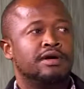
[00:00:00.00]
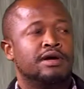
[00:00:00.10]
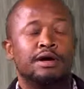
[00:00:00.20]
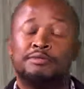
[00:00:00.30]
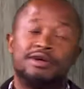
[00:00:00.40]

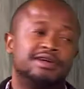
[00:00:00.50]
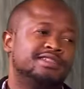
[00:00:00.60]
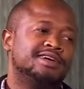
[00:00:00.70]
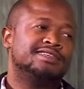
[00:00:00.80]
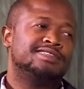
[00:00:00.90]
I'm great,
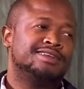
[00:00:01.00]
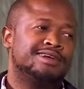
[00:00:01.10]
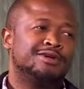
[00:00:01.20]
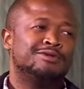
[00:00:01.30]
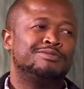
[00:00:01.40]
thanks.
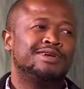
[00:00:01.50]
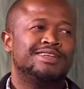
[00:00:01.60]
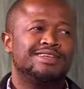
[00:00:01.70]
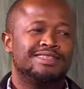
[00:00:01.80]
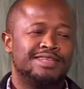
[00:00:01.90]
Can't complain.
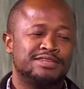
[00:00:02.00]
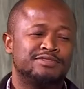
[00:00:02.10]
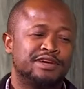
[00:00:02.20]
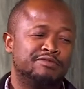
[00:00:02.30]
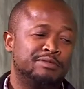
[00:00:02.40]
Thanks for
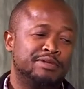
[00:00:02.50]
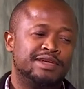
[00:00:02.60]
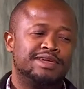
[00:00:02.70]
having me.